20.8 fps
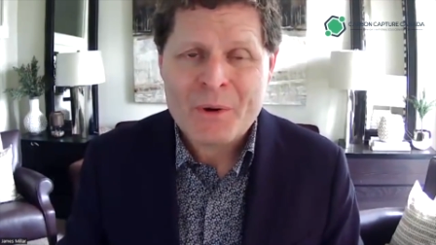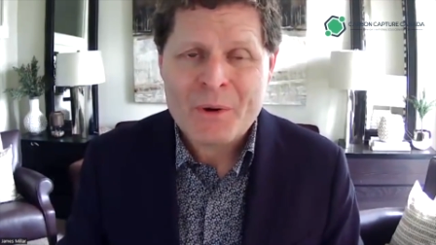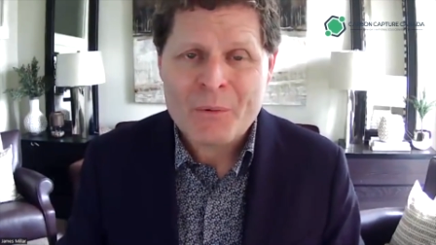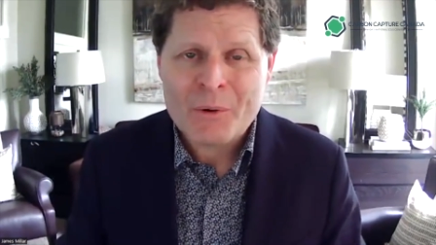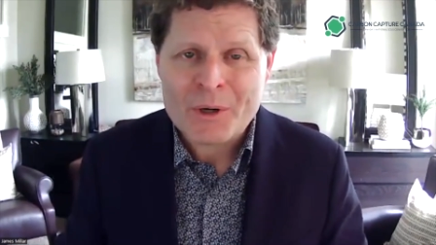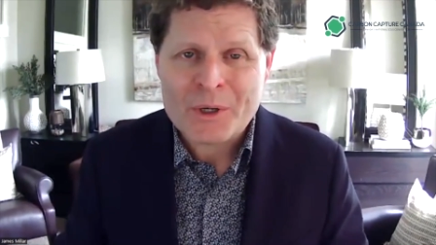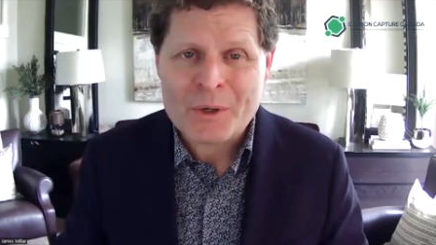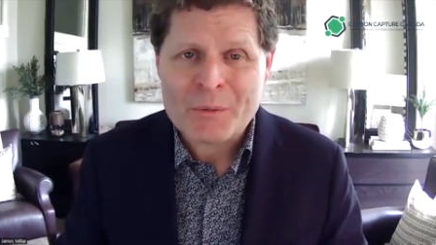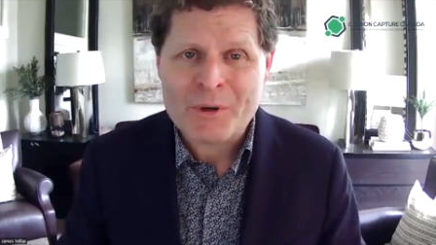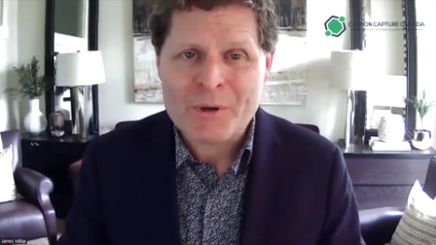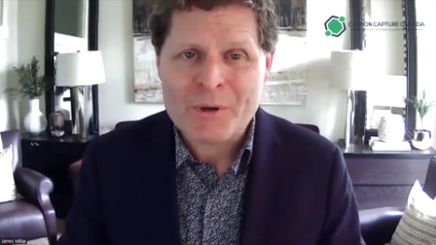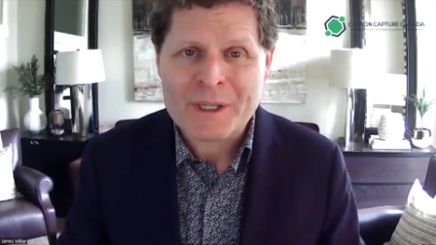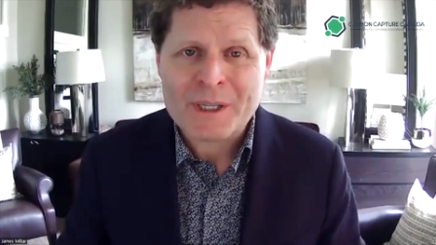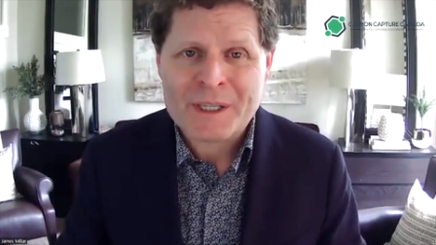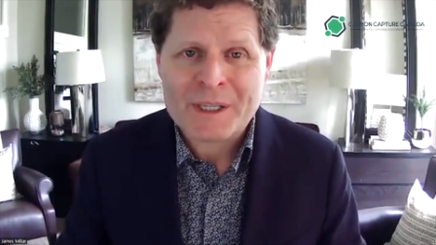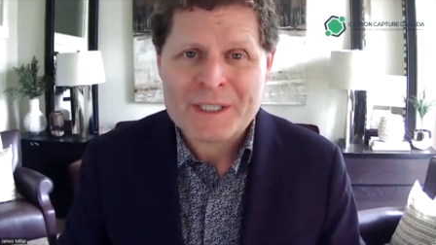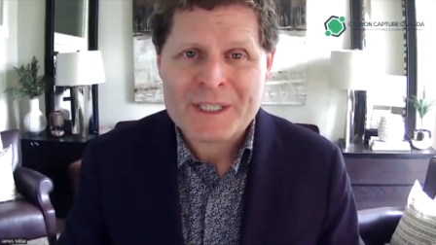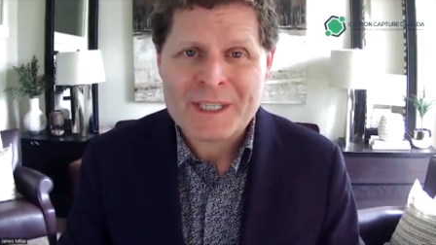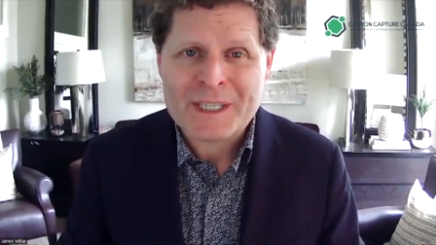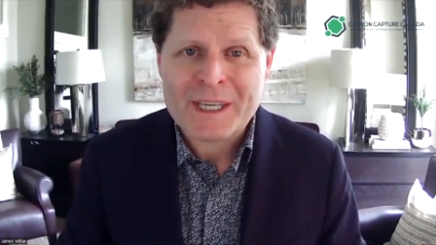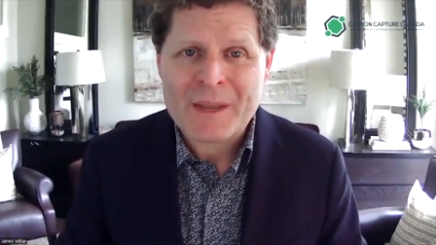where you're
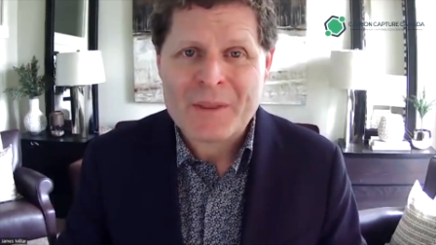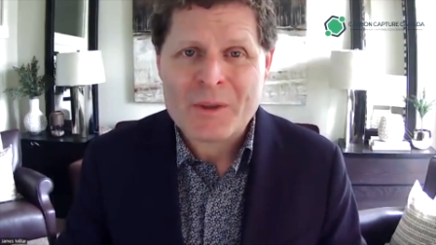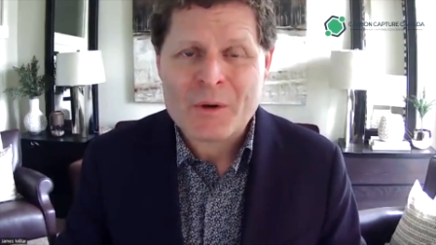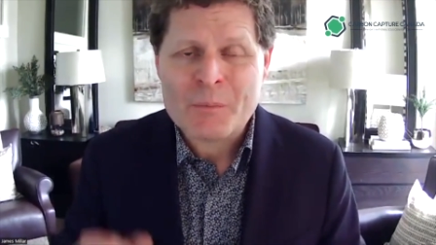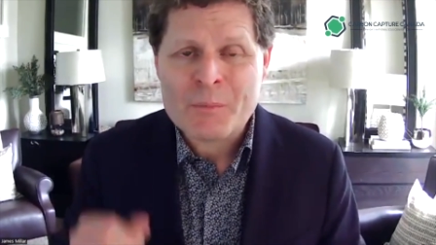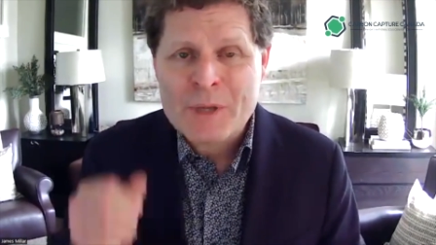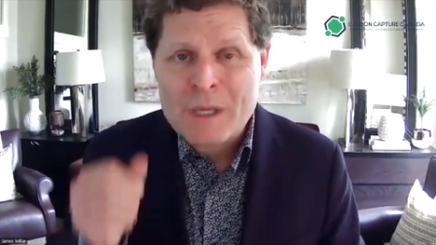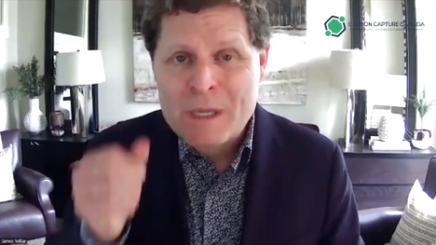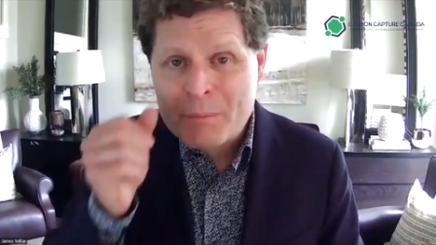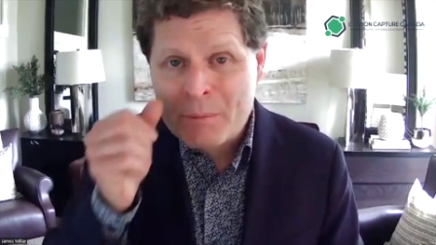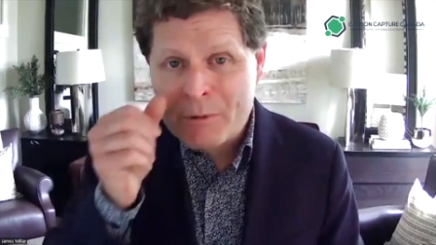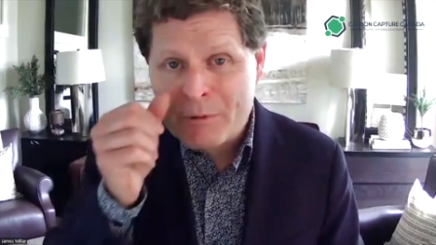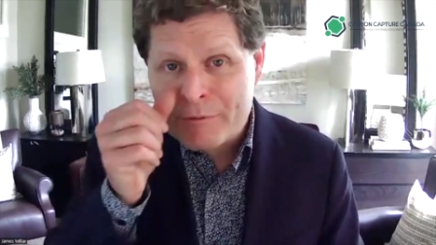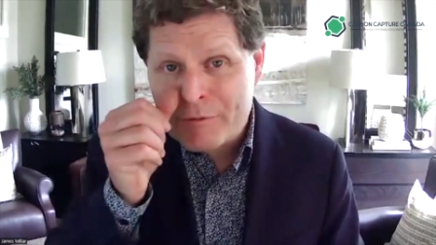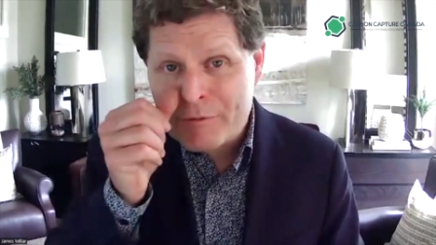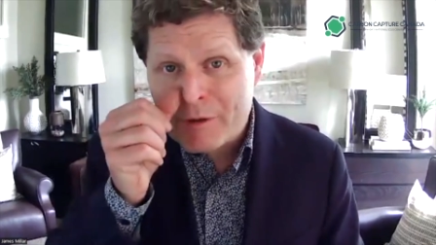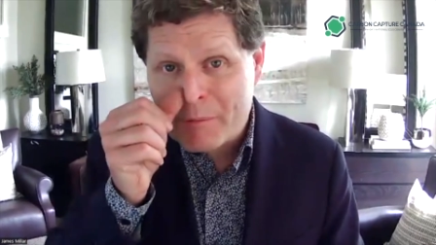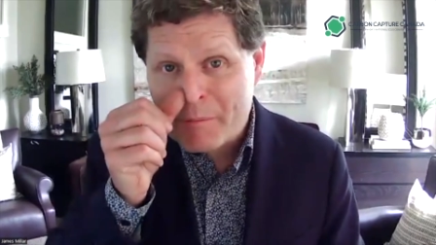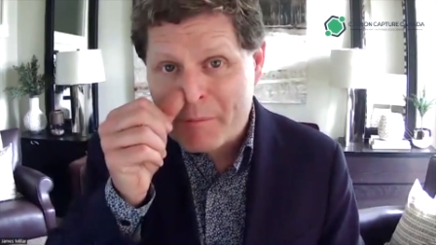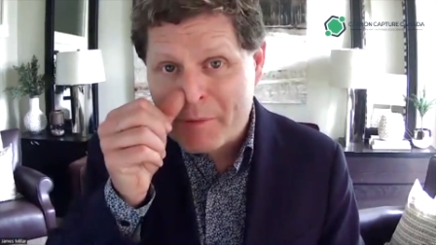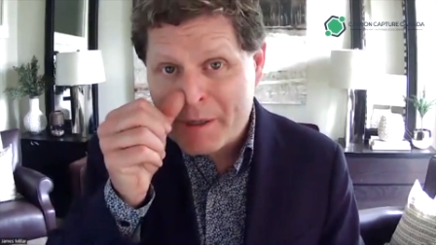bringing together people
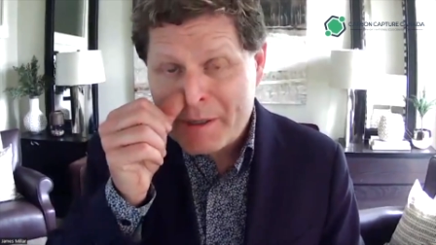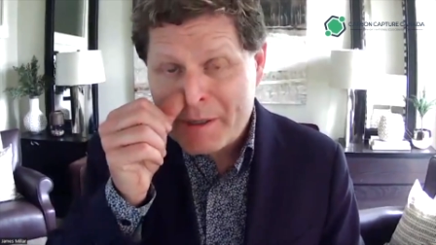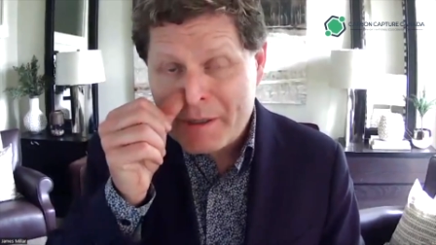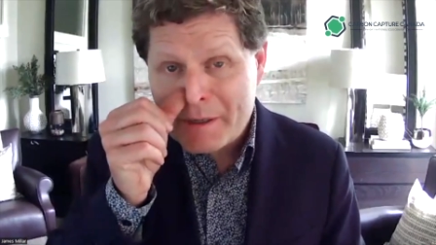from